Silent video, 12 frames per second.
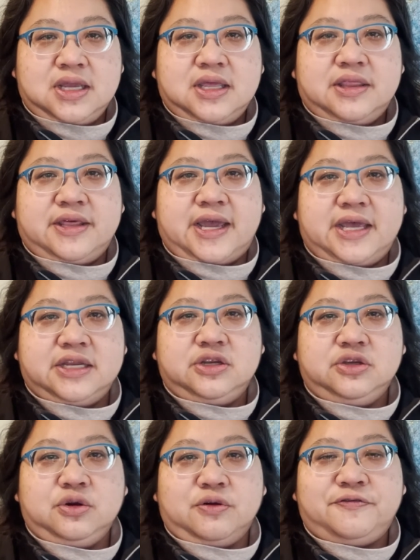that
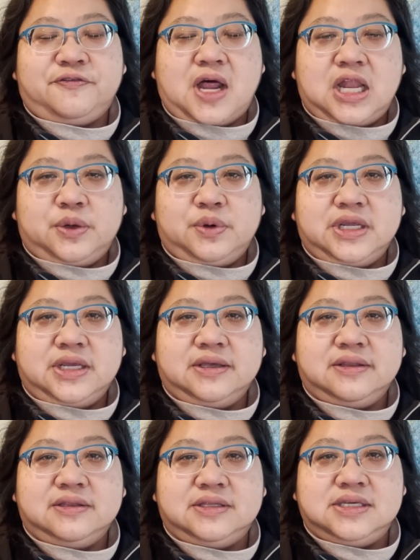you're
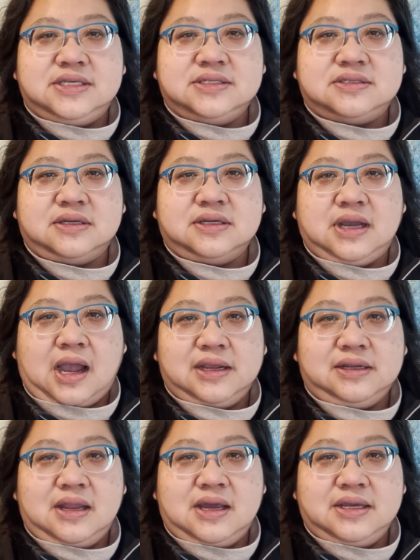following these
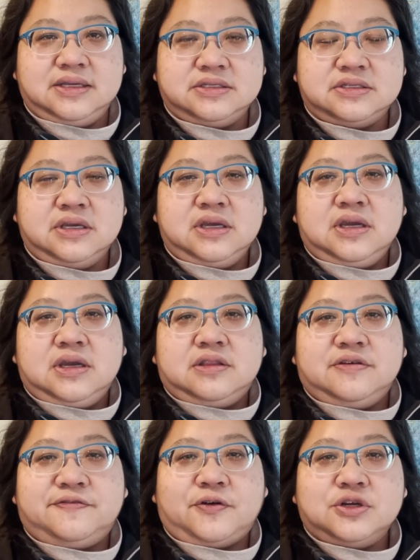guidelines?
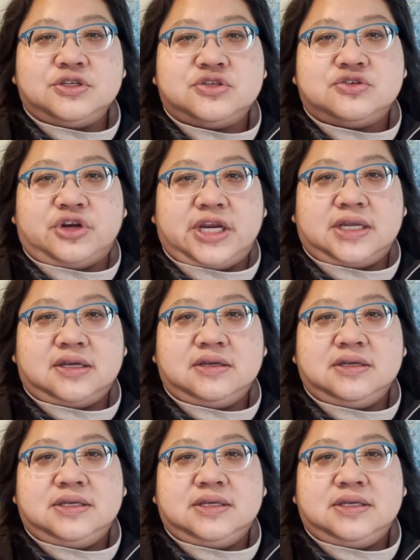The first trick